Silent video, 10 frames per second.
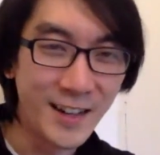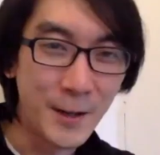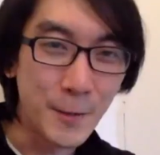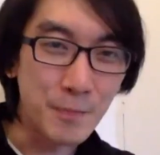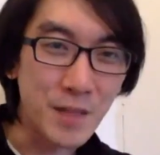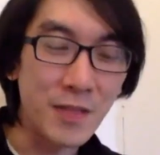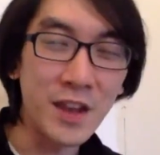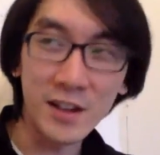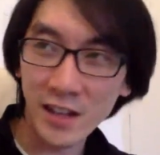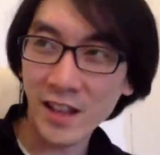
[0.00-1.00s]
And
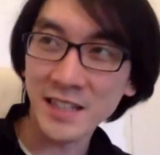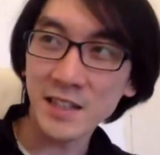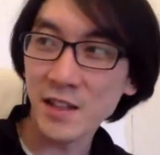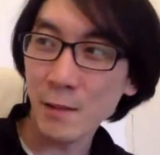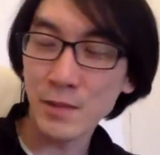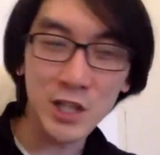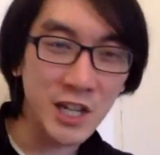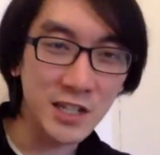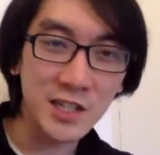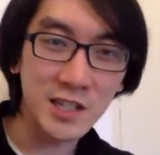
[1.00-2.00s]
that
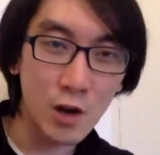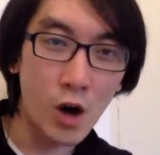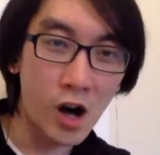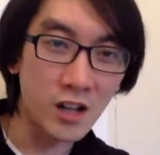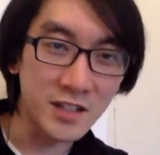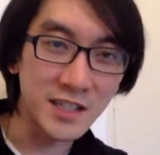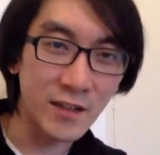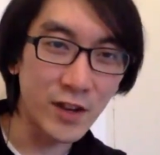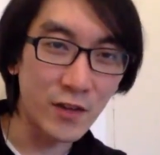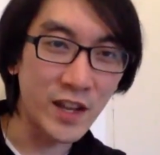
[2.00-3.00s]
machine is so hot it's
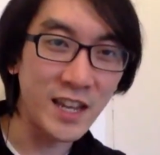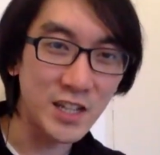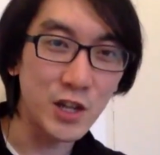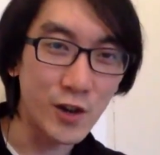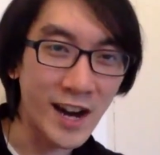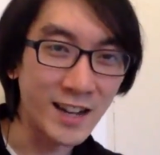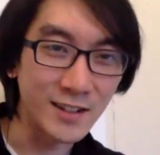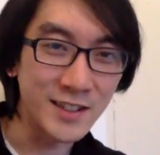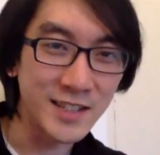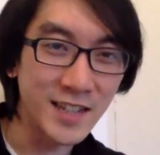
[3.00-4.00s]
giving off heat to your
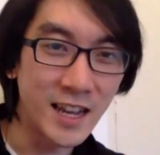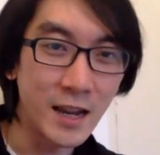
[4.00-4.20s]
house.